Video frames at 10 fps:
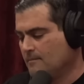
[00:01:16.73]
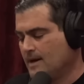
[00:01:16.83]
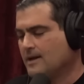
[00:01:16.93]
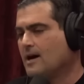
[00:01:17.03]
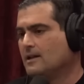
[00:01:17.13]

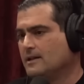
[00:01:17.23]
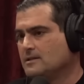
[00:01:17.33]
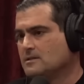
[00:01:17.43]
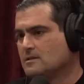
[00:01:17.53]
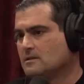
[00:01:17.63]
my
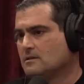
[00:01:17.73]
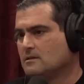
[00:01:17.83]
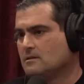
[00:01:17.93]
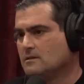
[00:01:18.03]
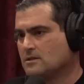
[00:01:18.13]
colleagues
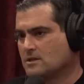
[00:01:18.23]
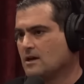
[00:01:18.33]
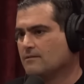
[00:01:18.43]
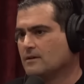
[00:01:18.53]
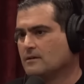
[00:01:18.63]

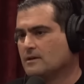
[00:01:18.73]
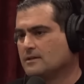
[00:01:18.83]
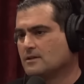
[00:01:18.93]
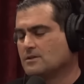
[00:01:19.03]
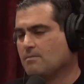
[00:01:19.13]
discovered
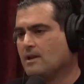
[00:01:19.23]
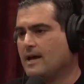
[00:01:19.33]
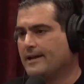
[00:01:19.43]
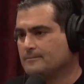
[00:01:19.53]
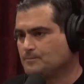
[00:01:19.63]
that there's a
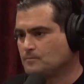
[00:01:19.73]
planet